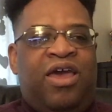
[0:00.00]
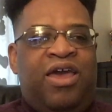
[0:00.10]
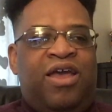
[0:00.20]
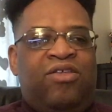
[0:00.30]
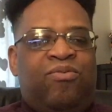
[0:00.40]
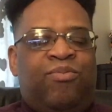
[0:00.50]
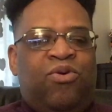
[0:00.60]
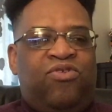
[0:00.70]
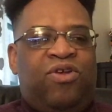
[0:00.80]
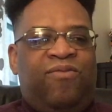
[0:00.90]
And
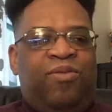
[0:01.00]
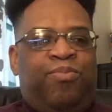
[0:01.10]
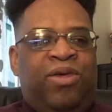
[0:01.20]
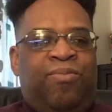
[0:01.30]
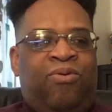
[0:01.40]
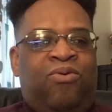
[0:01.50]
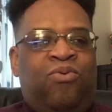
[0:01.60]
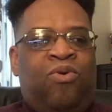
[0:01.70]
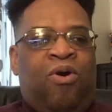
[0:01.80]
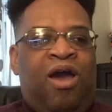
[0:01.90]
most of the people who